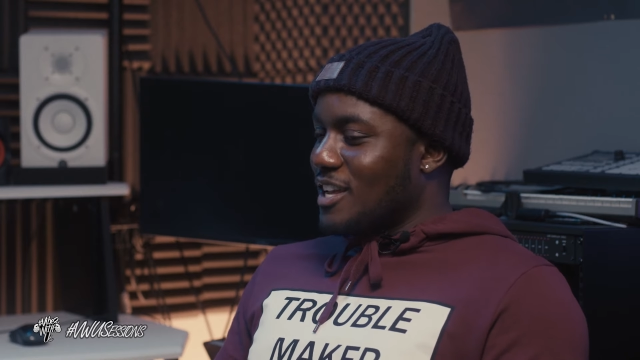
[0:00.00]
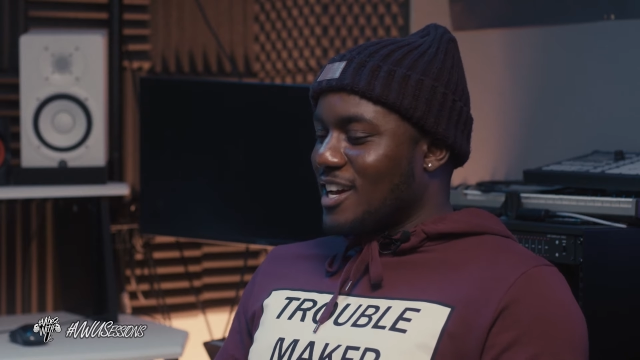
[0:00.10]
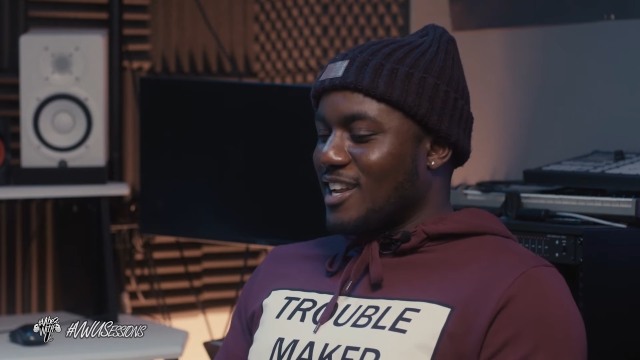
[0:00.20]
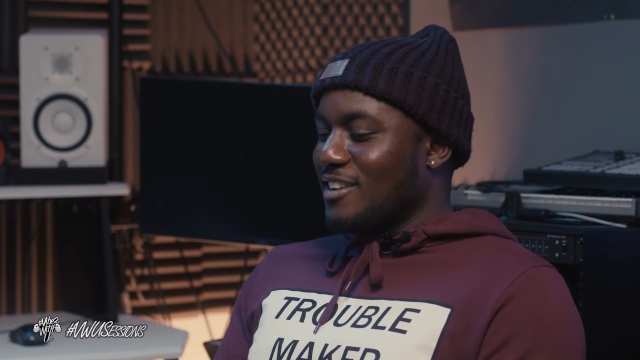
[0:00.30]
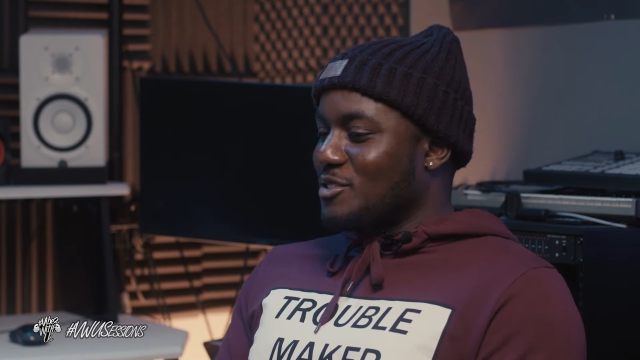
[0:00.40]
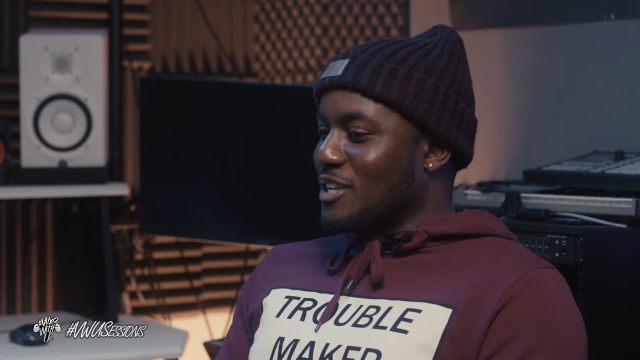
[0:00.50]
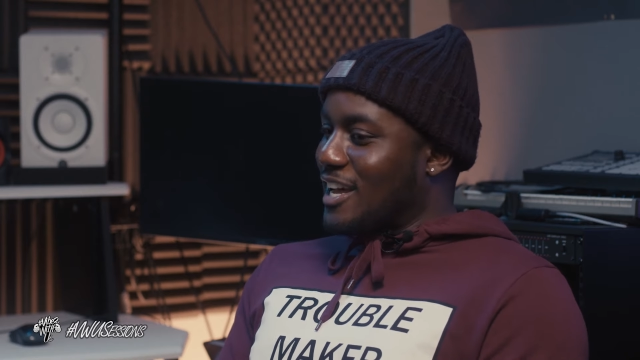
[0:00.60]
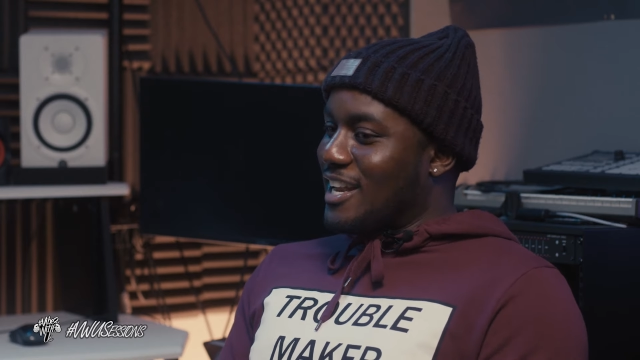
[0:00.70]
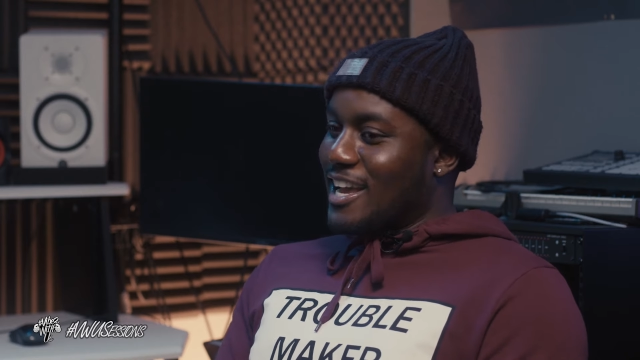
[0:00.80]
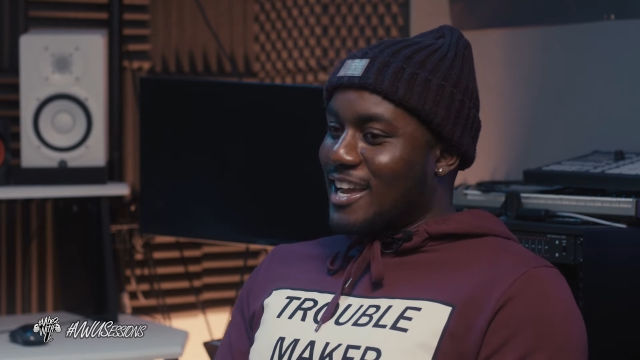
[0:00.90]
and I
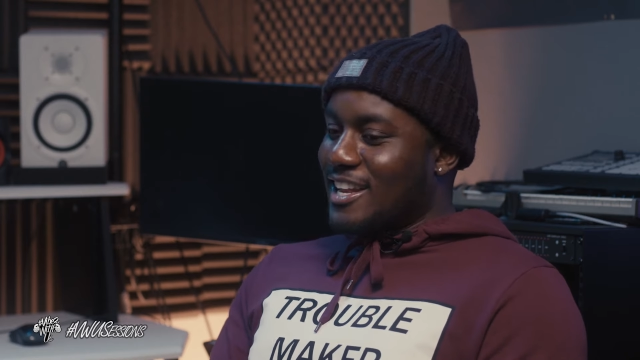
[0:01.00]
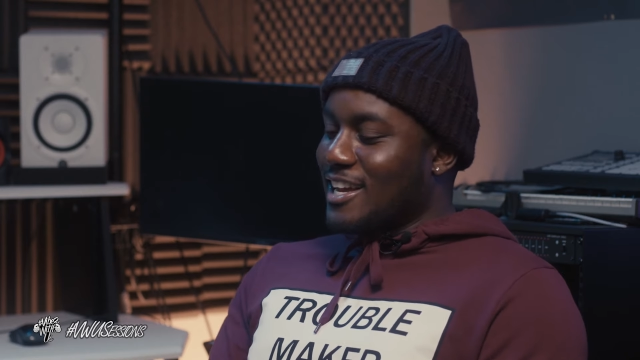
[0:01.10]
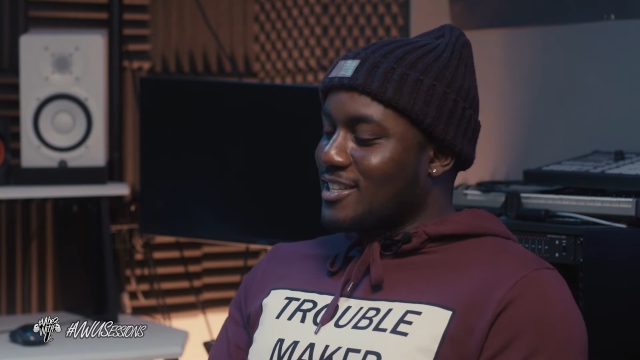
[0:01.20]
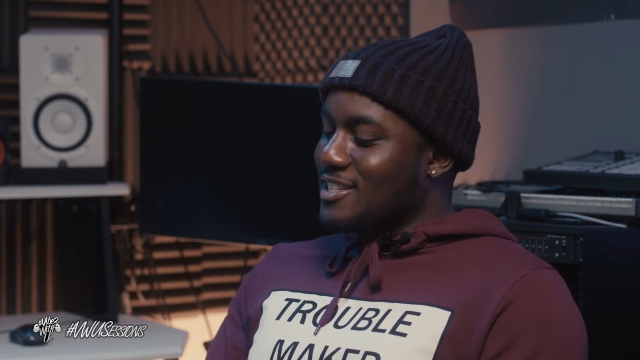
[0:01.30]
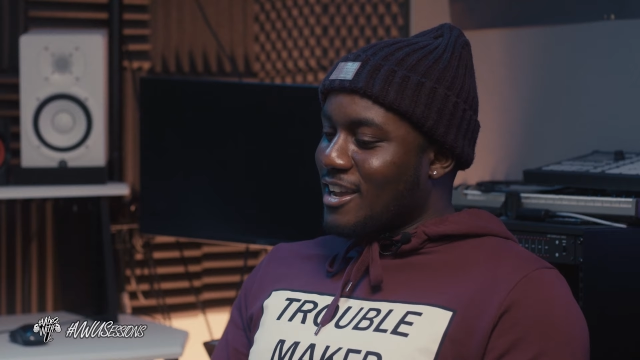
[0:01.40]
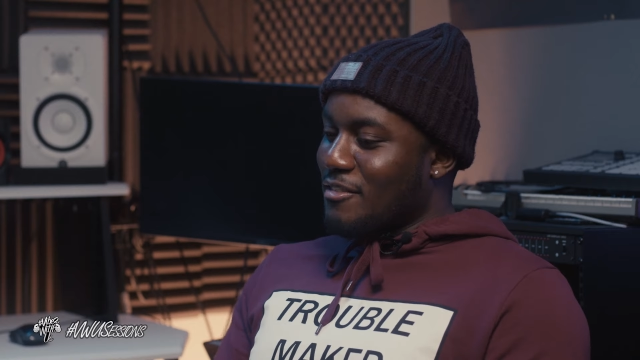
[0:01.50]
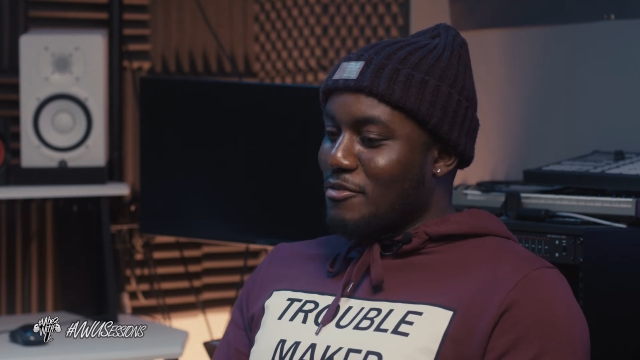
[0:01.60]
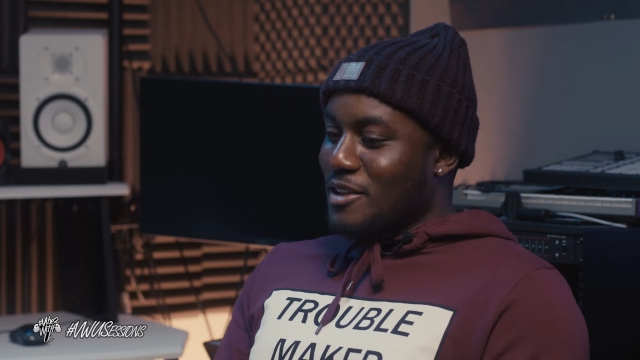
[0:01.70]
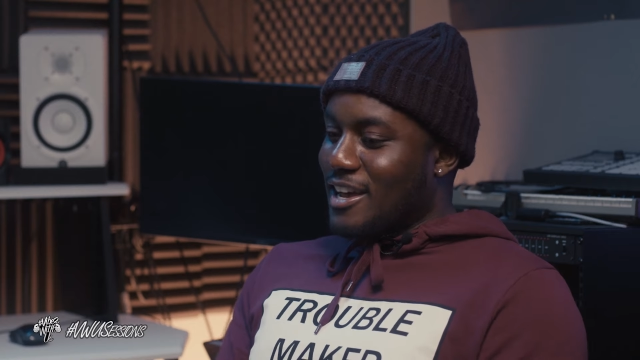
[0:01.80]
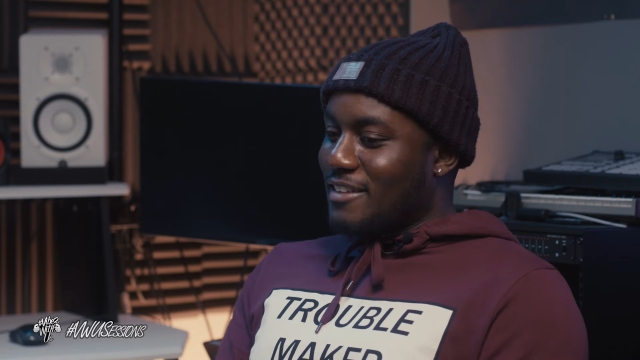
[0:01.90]
like I said,
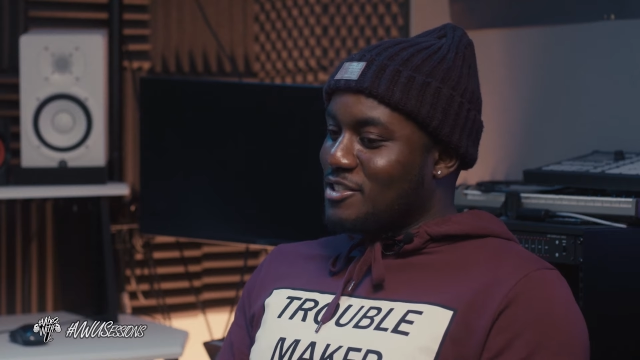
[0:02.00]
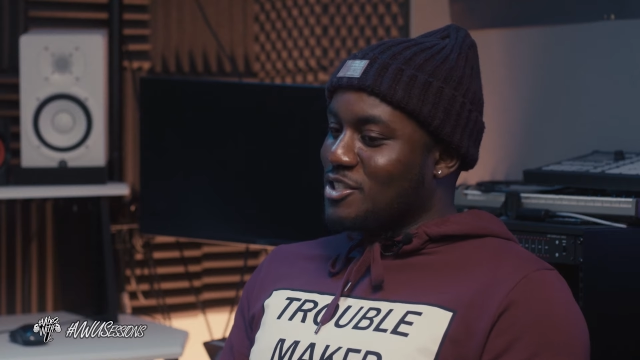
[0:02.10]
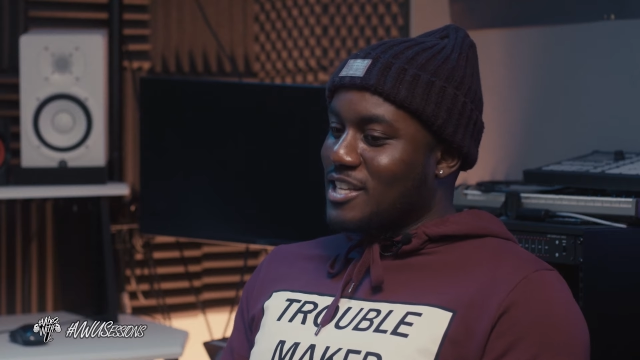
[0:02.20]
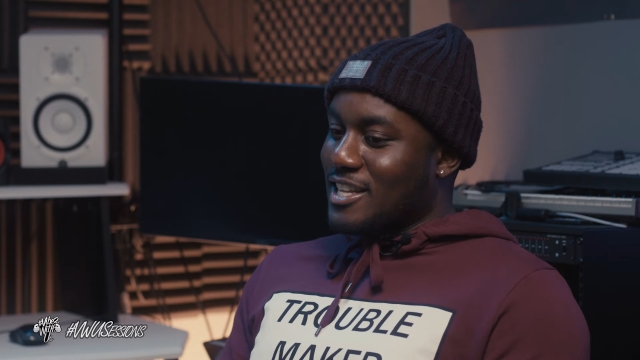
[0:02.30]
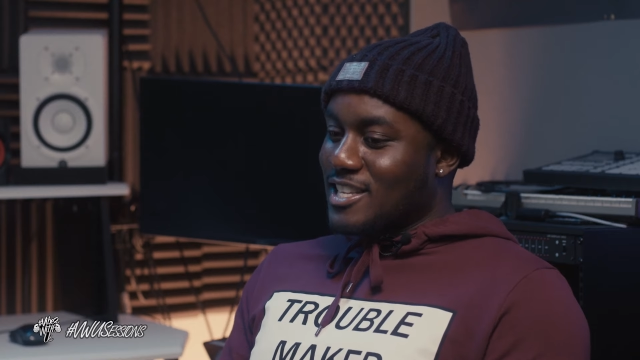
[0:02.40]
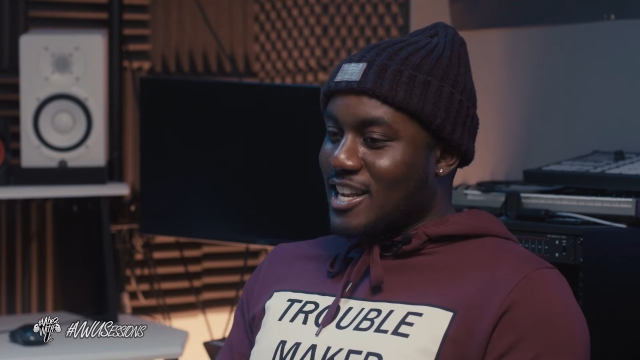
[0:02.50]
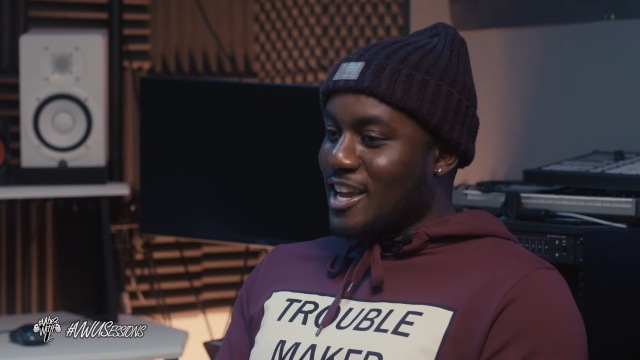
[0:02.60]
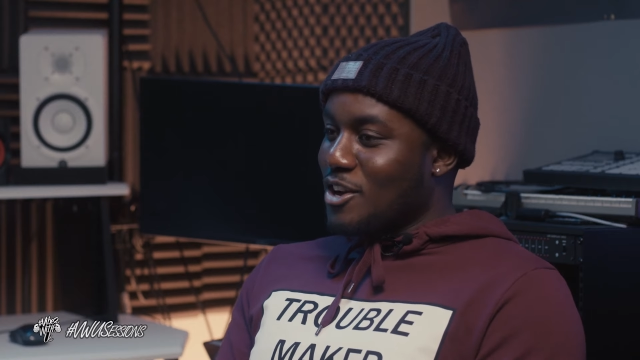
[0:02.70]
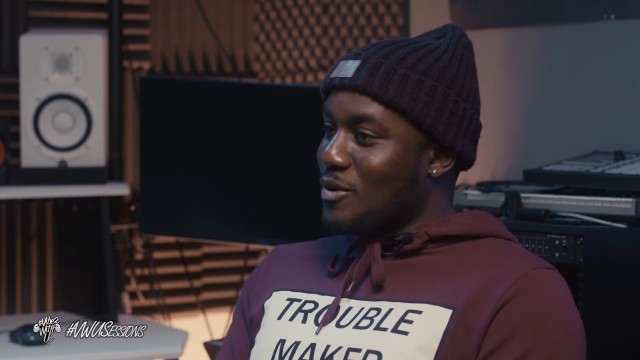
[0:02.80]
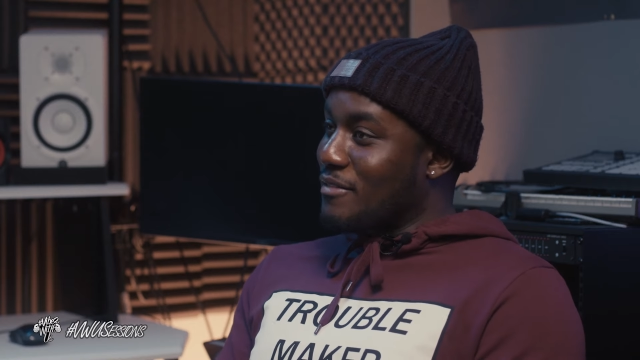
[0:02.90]
everything I've just had to let go.